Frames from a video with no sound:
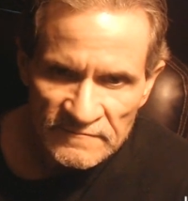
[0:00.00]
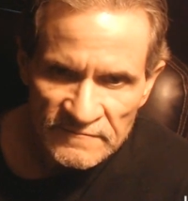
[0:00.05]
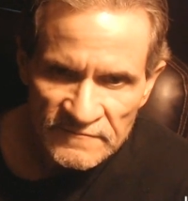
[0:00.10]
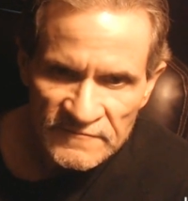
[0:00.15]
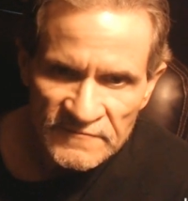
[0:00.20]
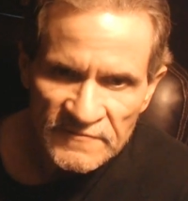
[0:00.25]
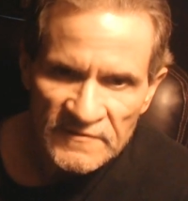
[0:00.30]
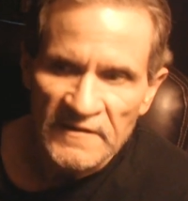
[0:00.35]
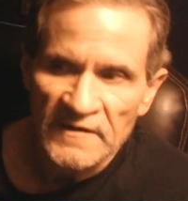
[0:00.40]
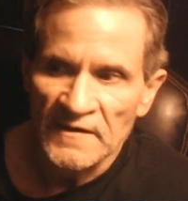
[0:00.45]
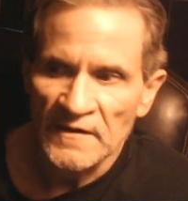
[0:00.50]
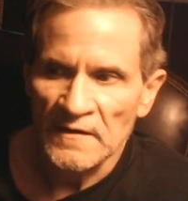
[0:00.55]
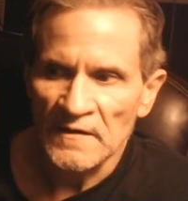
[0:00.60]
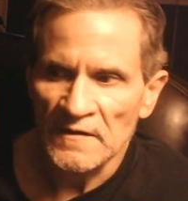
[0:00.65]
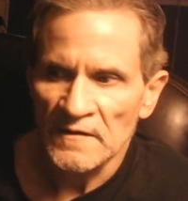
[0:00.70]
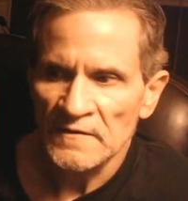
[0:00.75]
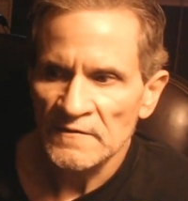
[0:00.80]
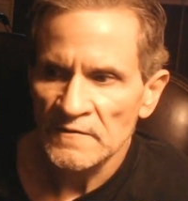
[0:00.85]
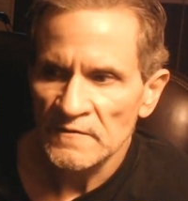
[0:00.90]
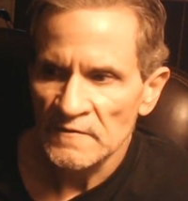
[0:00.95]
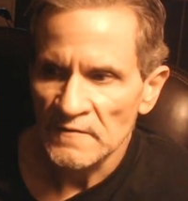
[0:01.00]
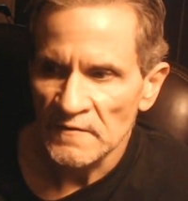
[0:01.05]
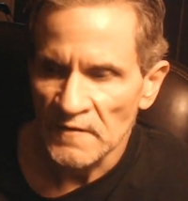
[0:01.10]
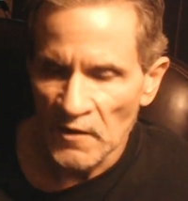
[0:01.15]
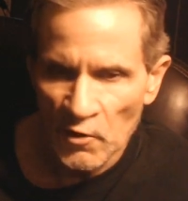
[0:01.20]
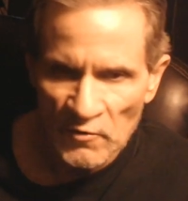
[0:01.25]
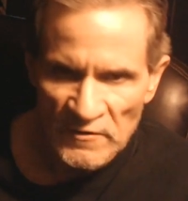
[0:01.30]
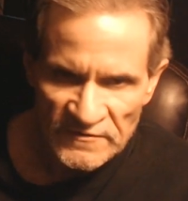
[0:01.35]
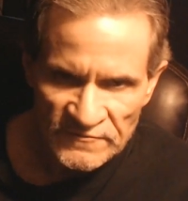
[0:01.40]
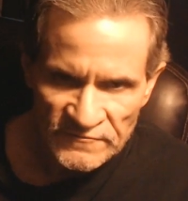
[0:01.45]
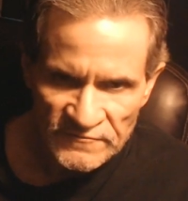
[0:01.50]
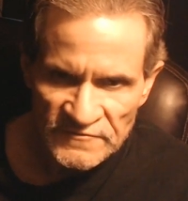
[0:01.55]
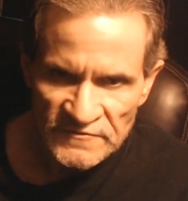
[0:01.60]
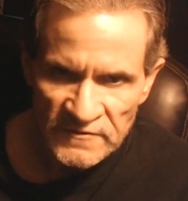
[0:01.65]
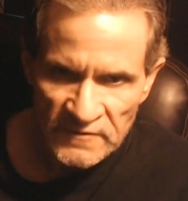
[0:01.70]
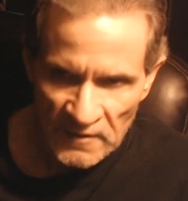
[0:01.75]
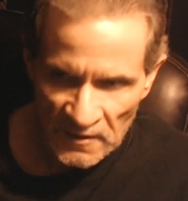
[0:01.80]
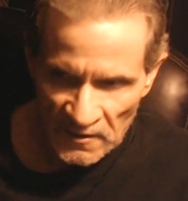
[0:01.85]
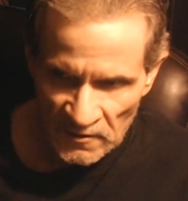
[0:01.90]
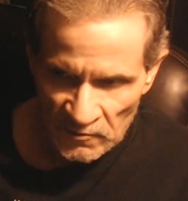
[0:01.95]
to get a low interest
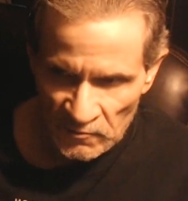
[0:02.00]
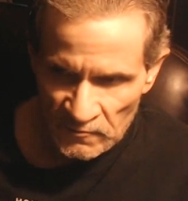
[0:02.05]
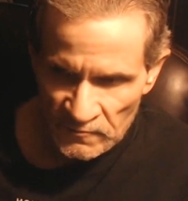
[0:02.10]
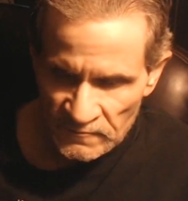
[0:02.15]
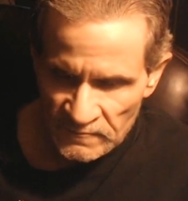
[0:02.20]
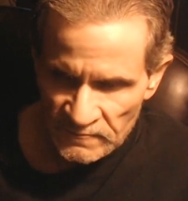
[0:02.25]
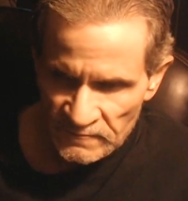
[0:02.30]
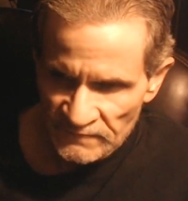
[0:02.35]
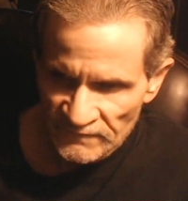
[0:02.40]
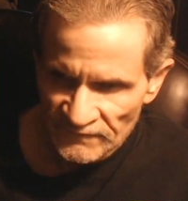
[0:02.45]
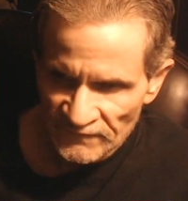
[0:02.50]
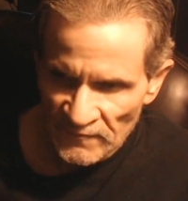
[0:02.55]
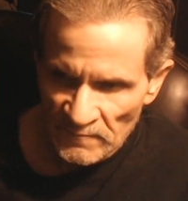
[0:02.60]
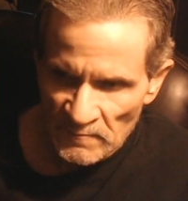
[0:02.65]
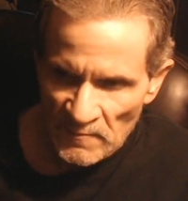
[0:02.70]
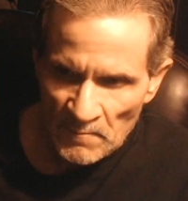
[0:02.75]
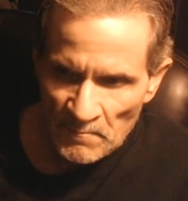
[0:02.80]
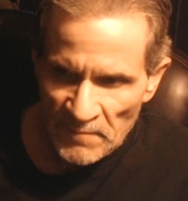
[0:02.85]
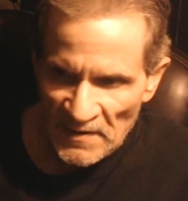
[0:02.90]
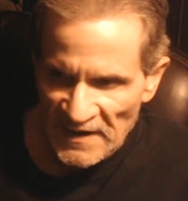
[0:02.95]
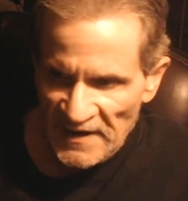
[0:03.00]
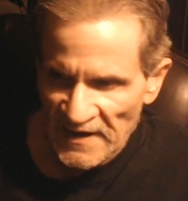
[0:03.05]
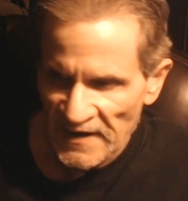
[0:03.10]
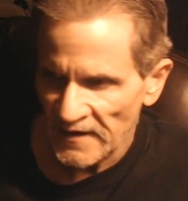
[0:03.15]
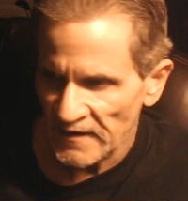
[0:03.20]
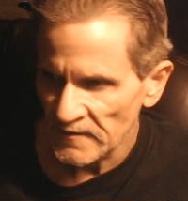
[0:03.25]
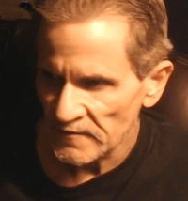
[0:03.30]
loan from a bank,